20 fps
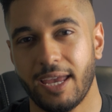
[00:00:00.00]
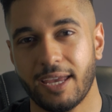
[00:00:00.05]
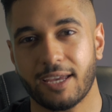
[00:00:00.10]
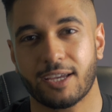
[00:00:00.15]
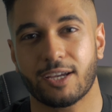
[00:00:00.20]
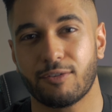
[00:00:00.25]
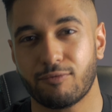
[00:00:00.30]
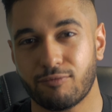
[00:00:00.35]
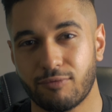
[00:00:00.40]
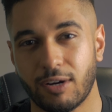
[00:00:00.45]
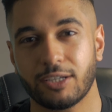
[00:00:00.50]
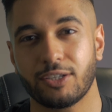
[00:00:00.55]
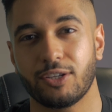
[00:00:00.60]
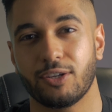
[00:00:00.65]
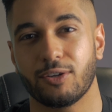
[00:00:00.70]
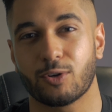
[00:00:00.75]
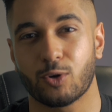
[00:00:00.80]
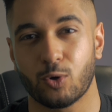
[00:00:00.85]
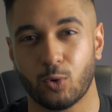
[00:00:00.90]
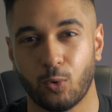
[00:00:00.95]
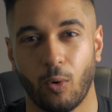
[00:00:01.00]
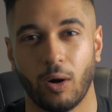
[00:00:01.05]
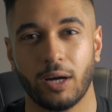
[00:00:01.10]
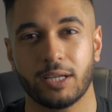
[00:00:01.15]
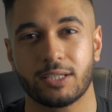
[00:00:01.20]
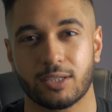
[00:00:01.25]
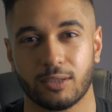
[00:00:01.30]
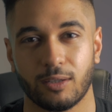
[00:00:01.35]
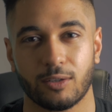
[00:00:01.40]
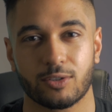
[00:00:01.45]
it can run you
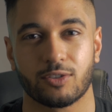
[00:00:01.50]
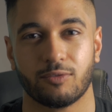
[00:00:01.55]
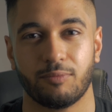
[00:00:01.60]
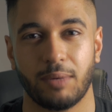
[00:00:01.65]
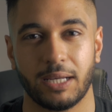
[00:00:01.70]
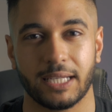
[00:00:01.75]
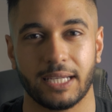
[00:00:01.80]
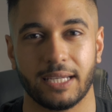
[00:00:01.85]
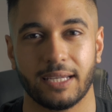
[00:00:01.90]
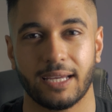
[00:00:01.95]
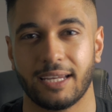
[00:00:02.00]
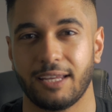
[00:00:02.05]
quite a lot of money.